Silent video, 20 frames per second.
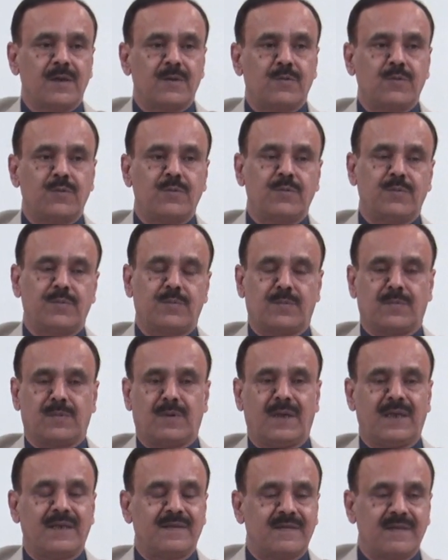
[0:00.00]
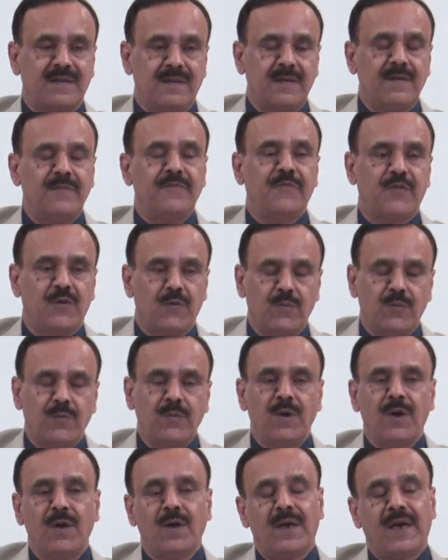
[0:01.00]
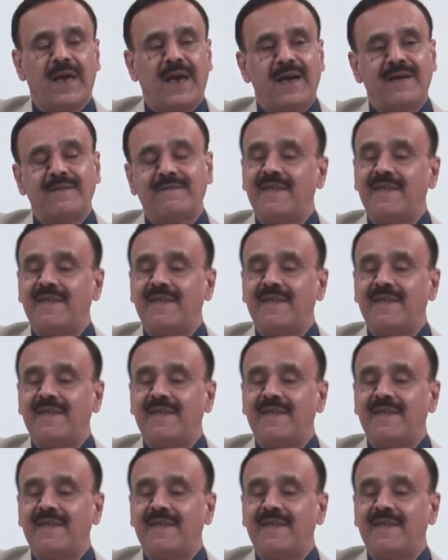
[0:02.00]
to listen, view and